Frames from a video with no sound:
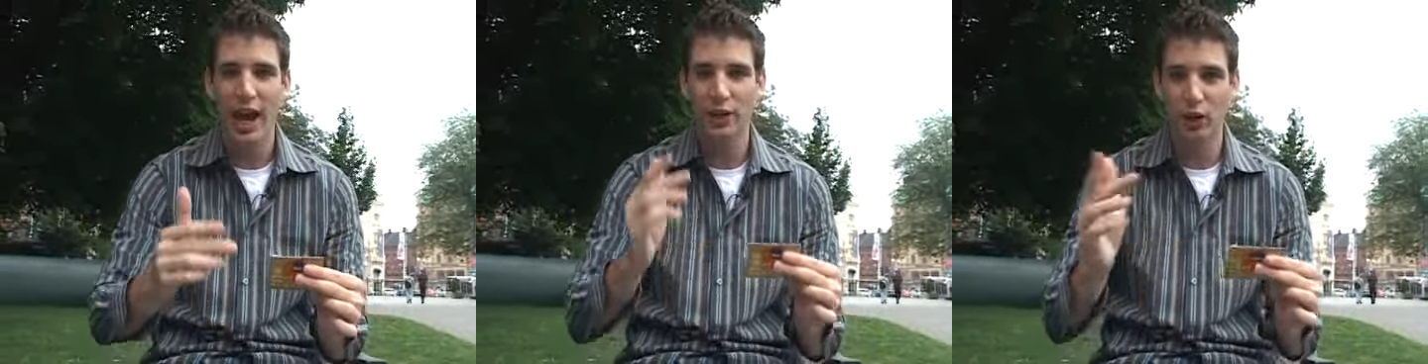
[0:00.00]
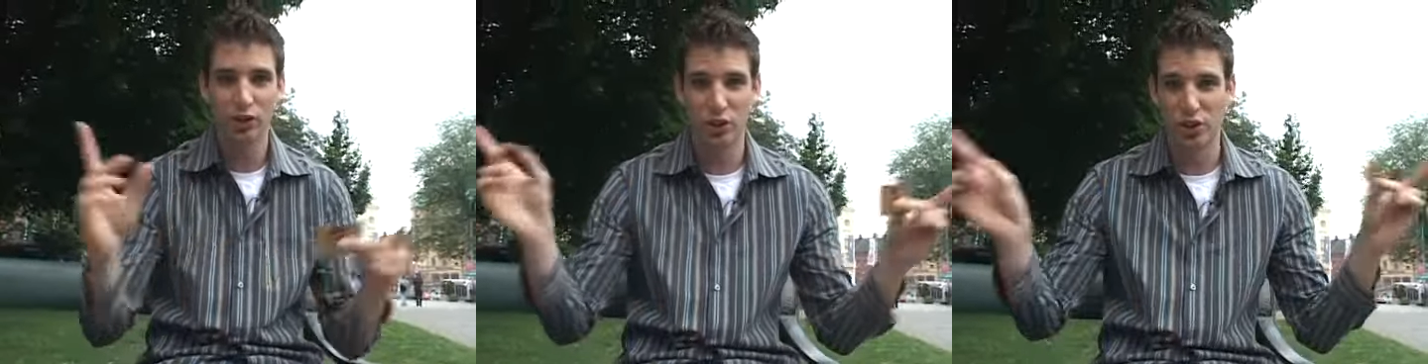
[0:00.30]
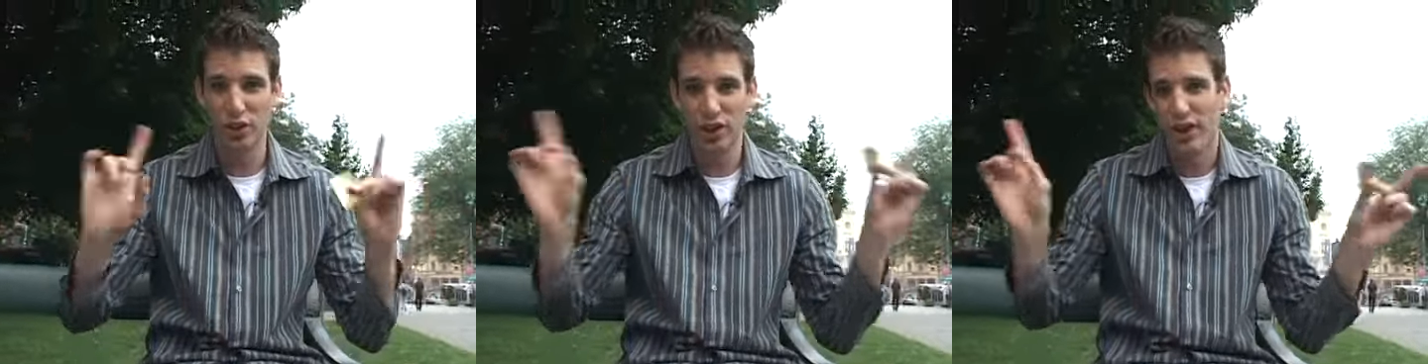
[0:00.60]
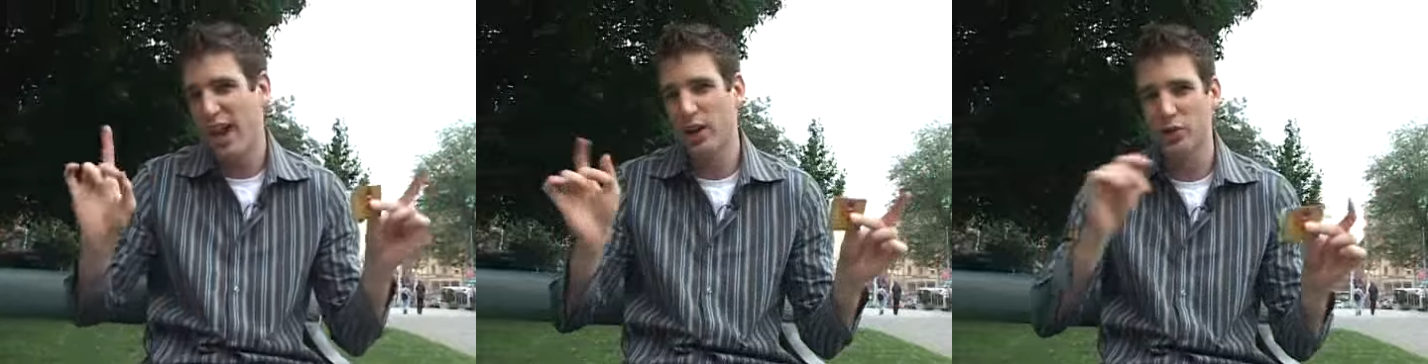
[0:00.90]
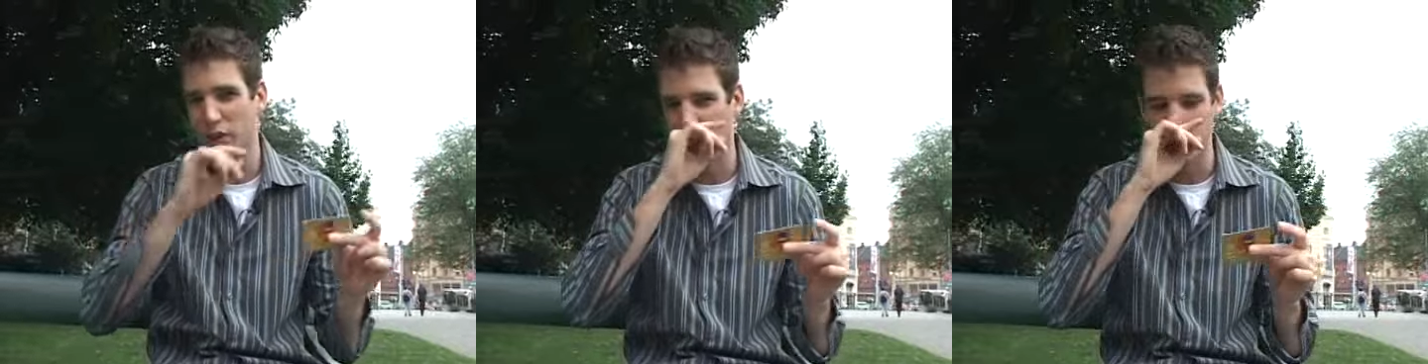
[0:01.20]
and you're also sure that your
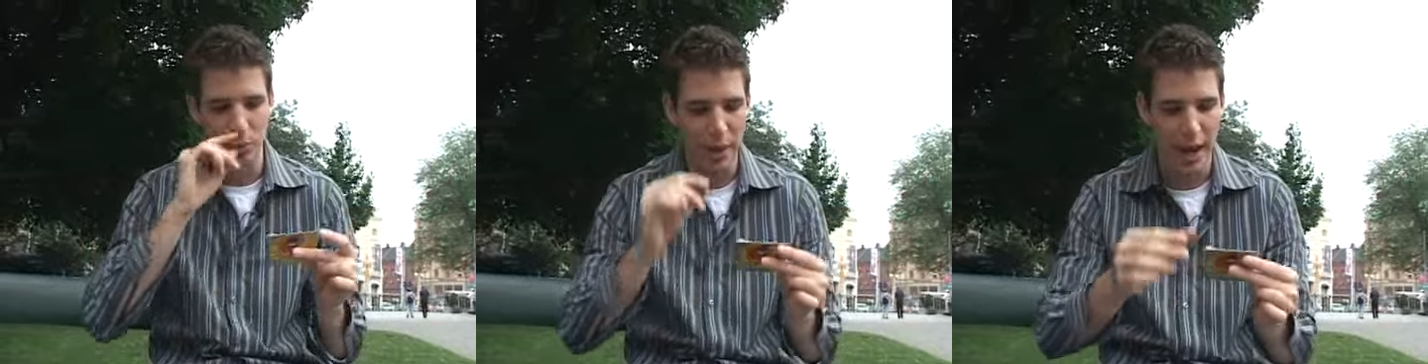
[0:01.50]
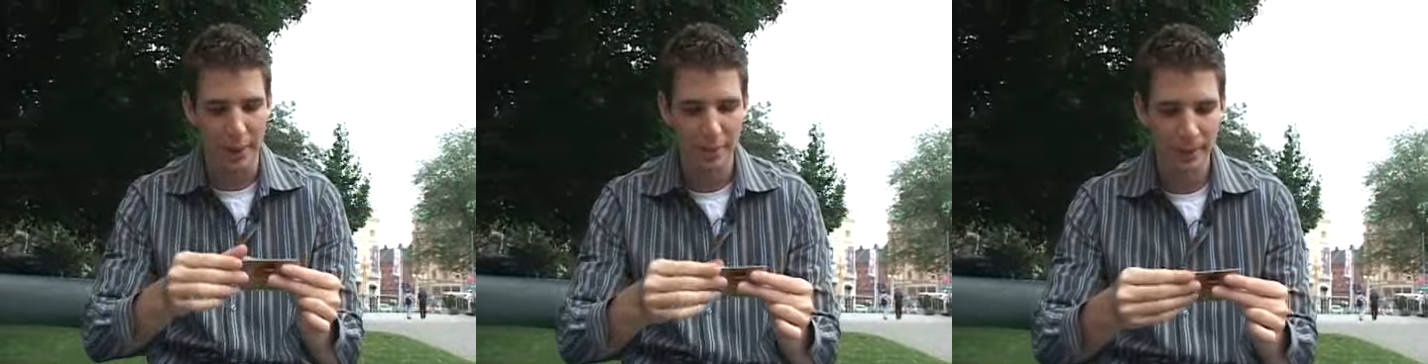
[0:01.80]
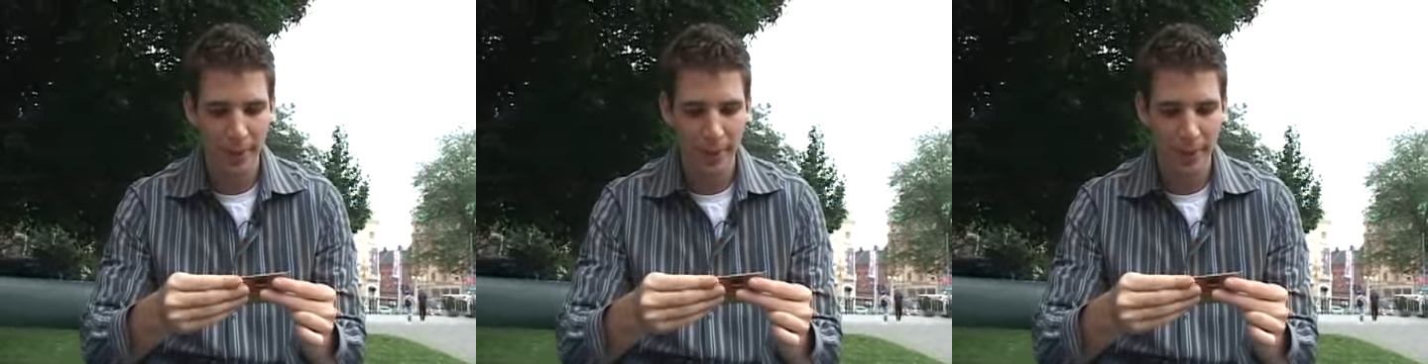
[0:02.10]
angles aren't too bad.